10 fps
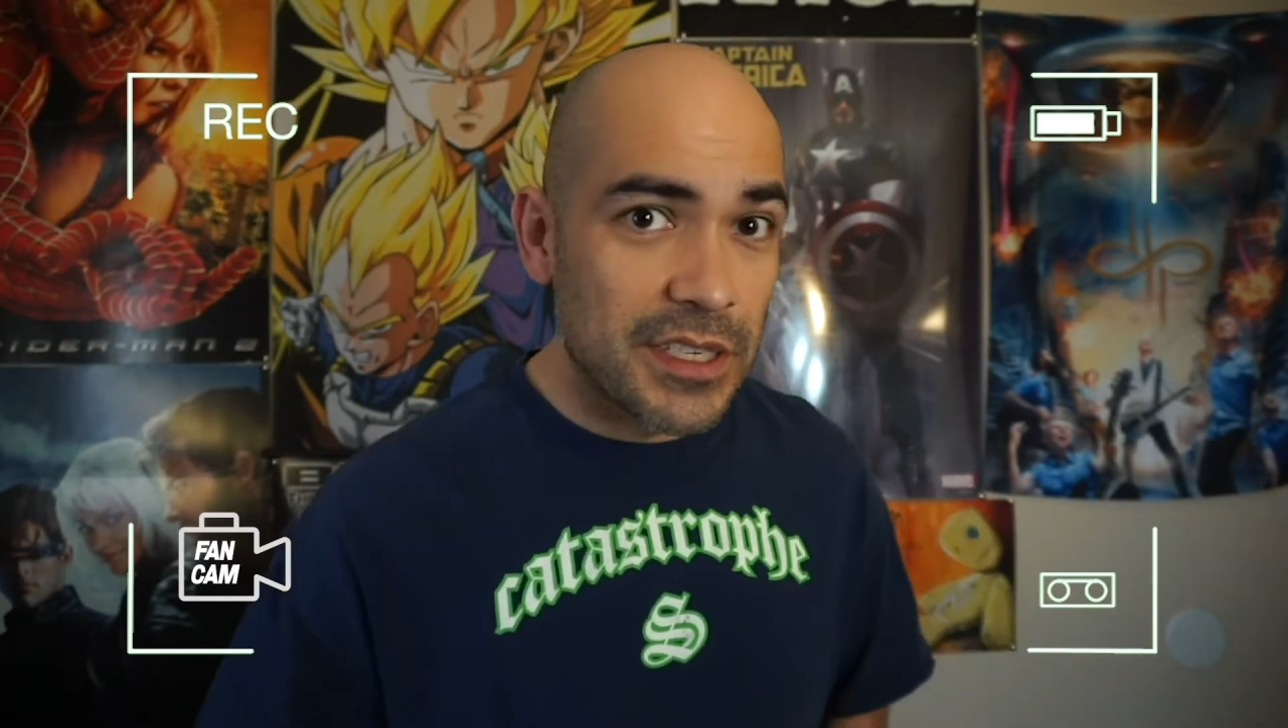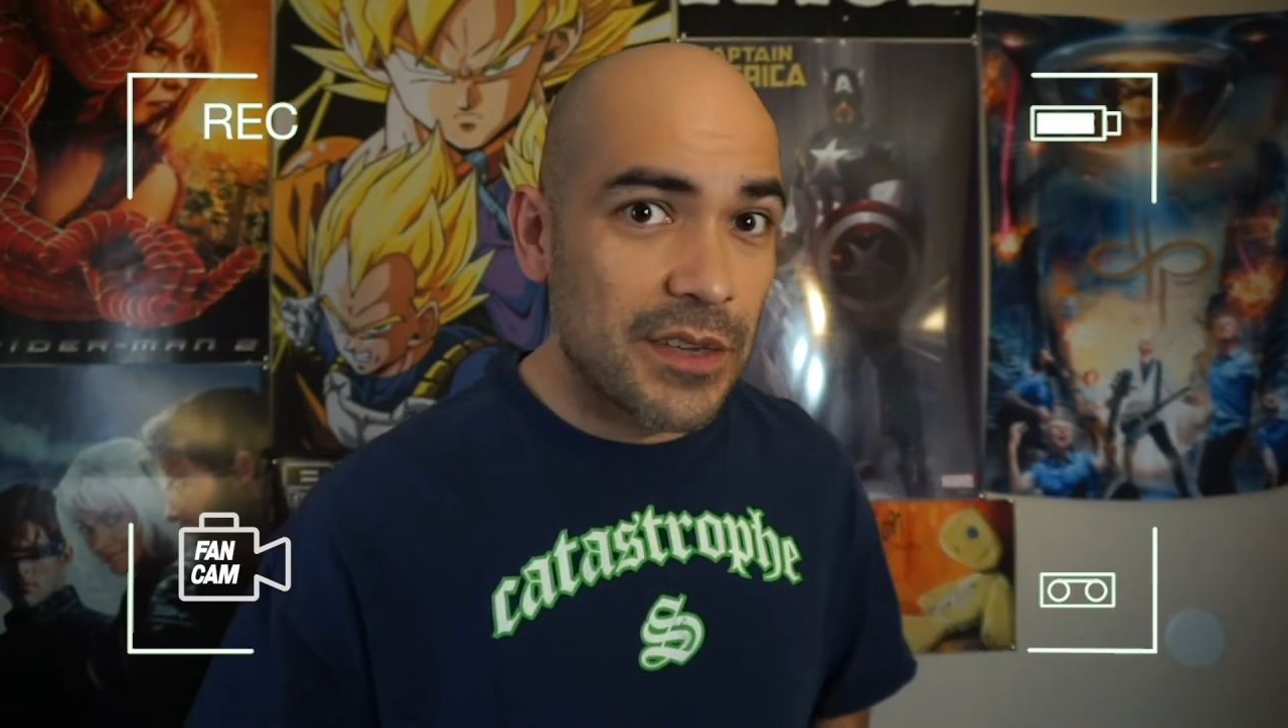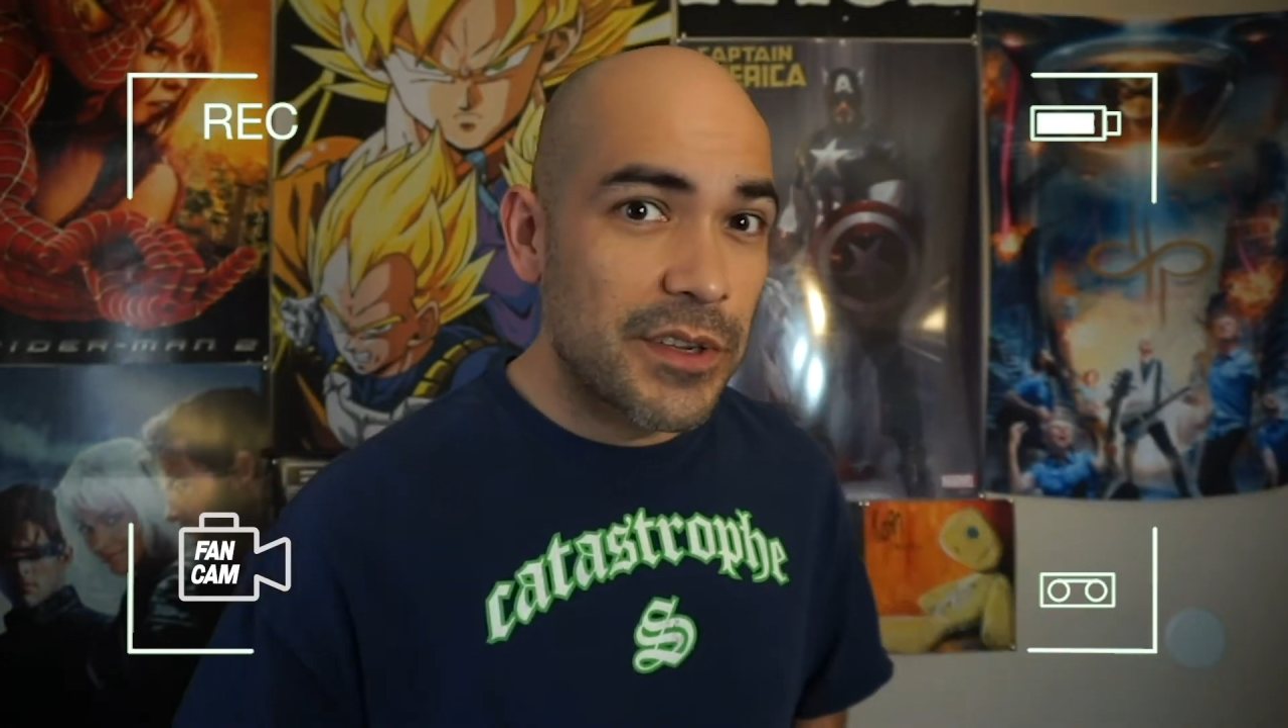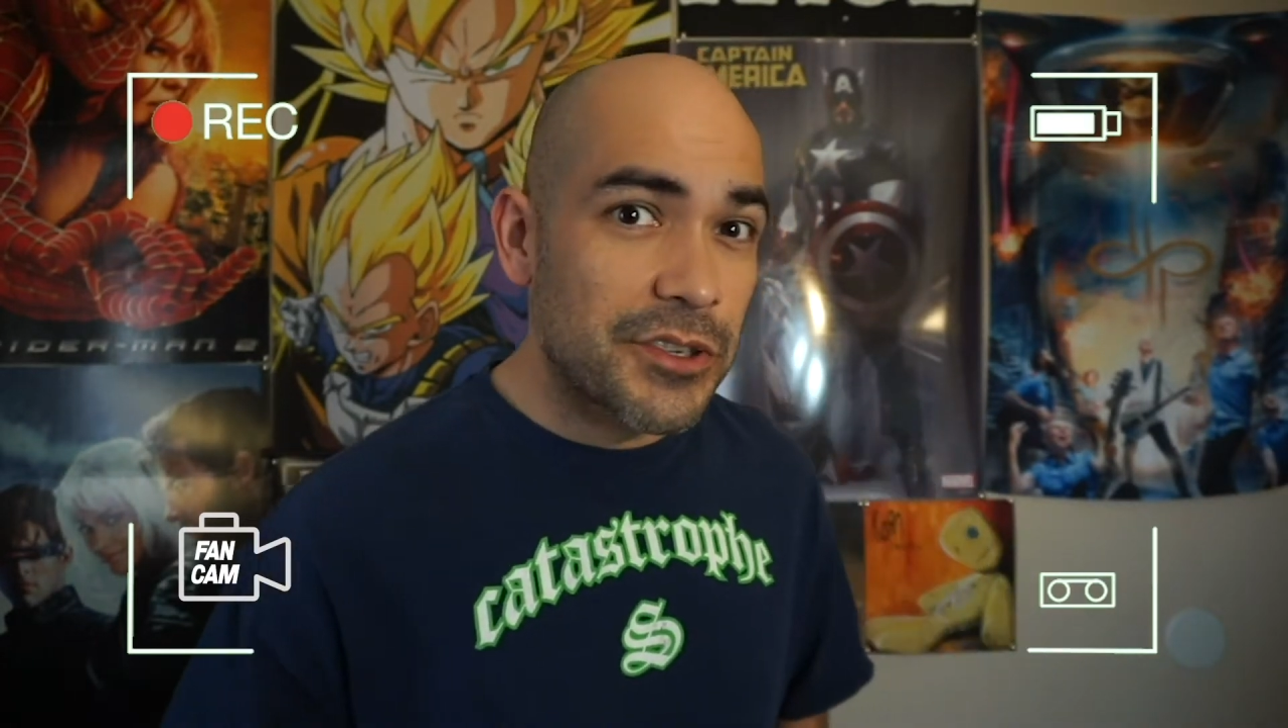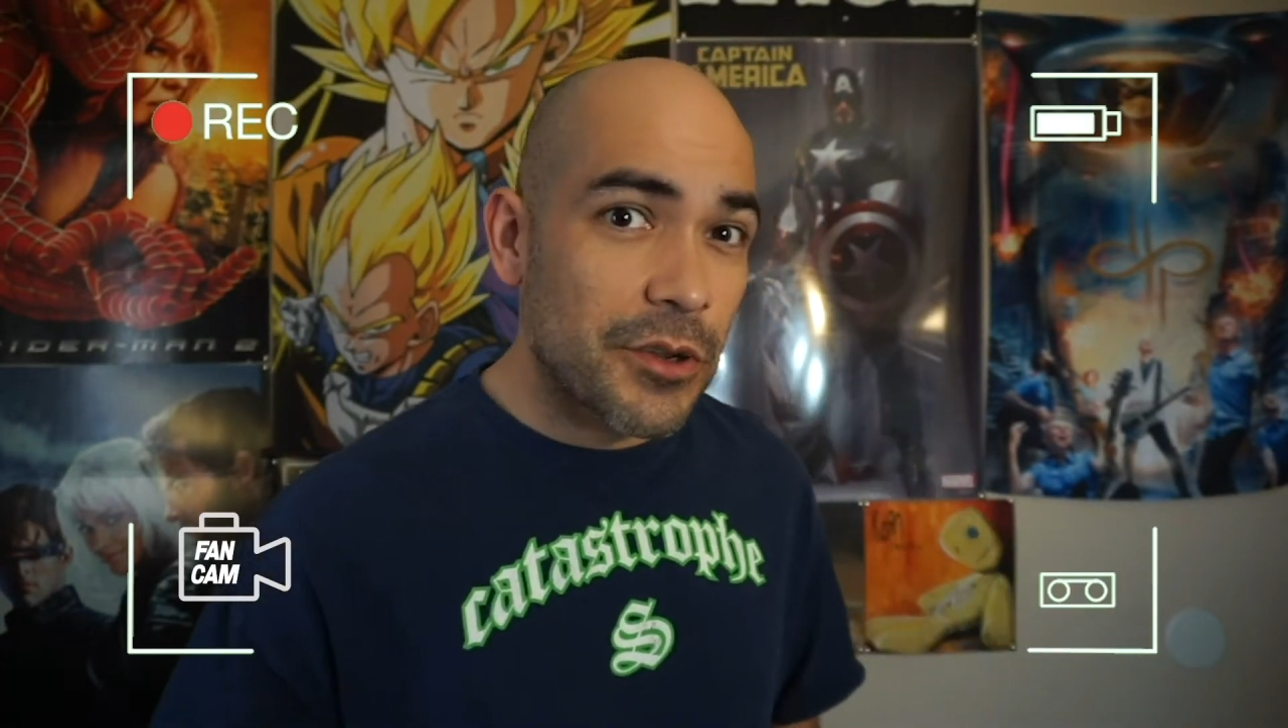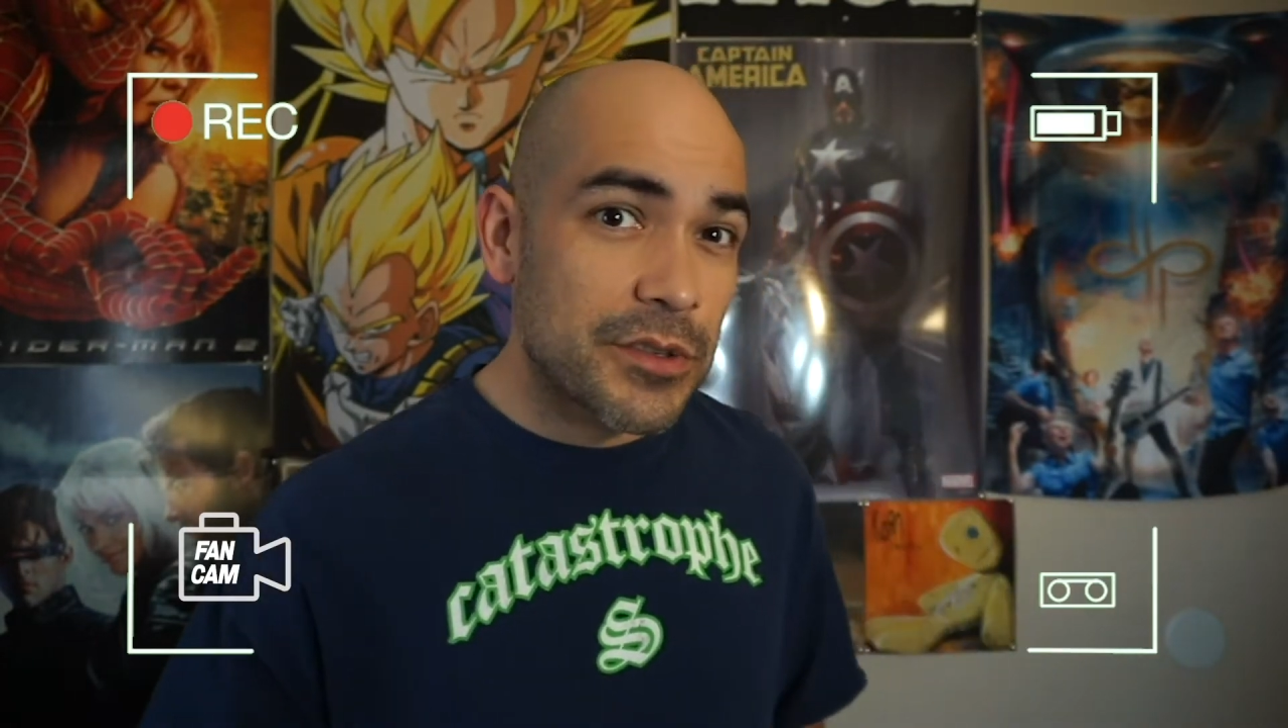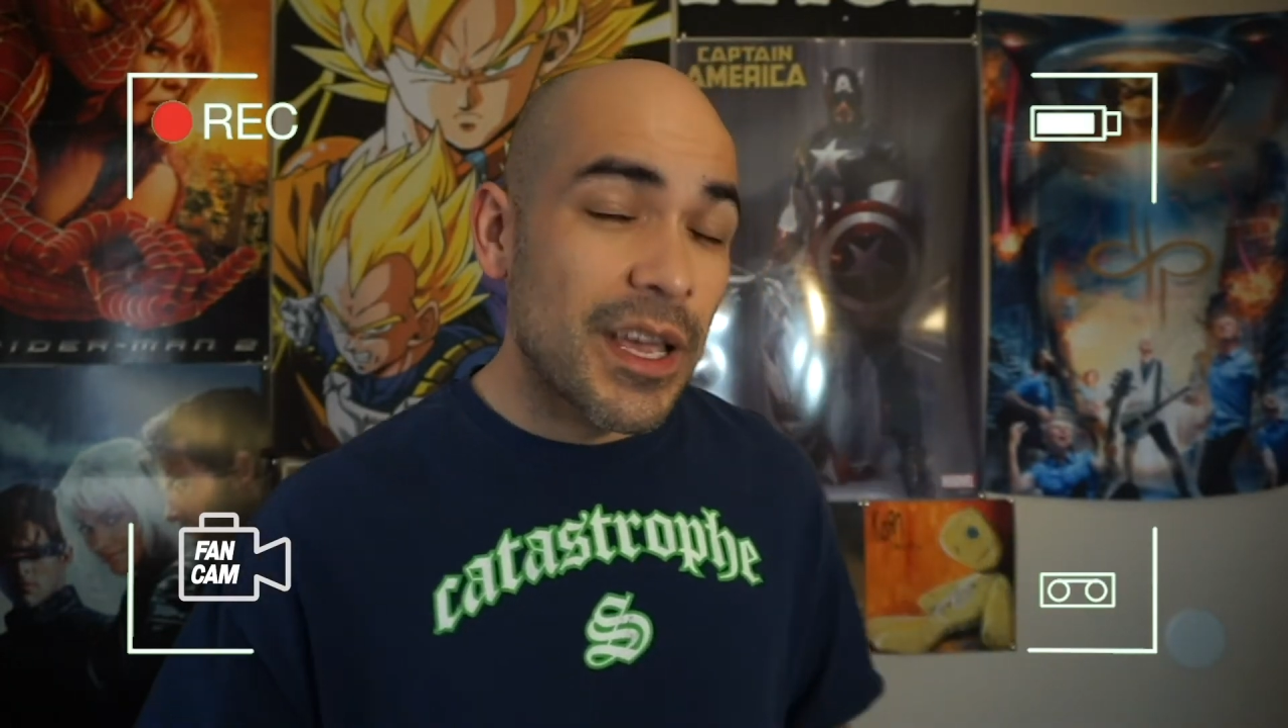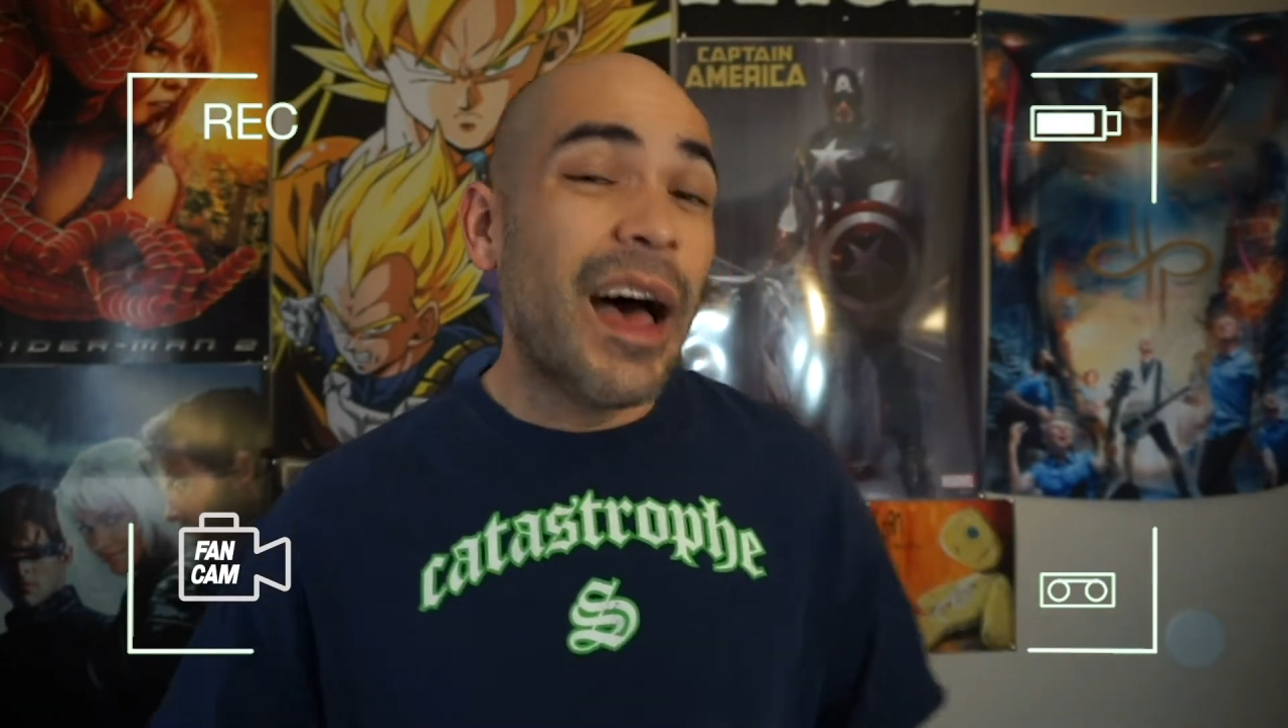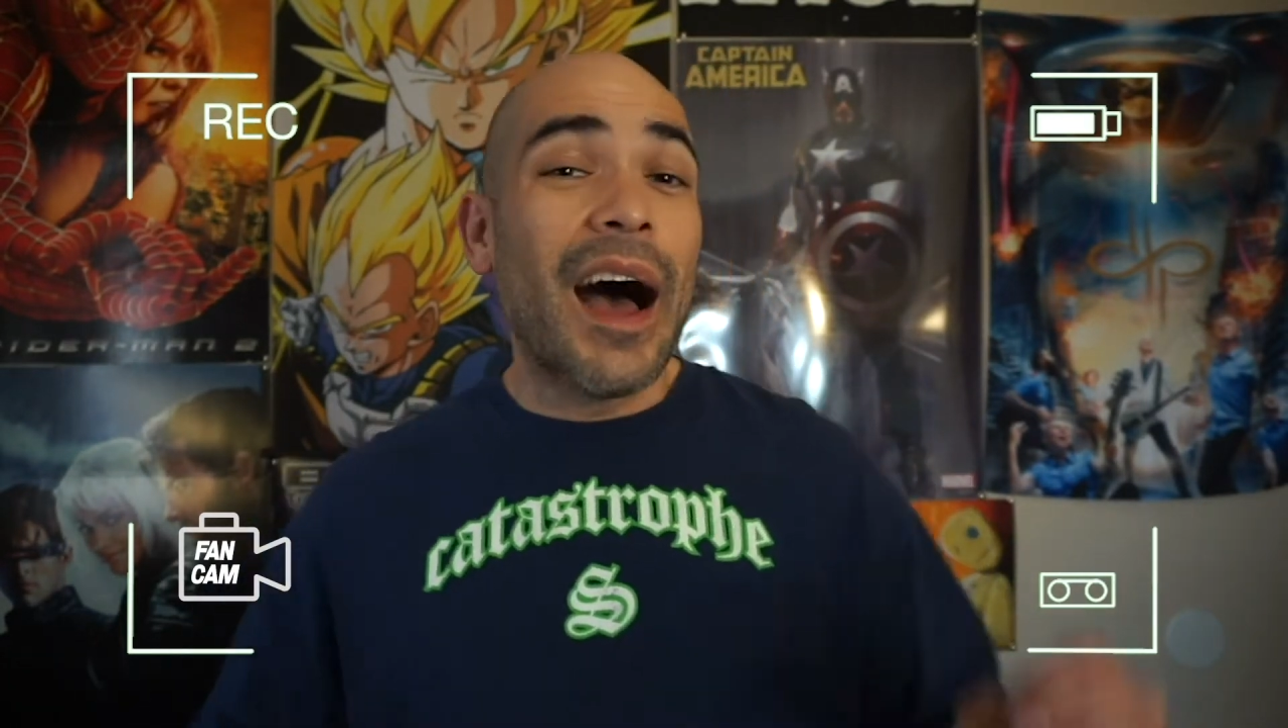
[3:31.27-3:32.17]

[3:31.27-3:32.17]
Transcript: T V shows,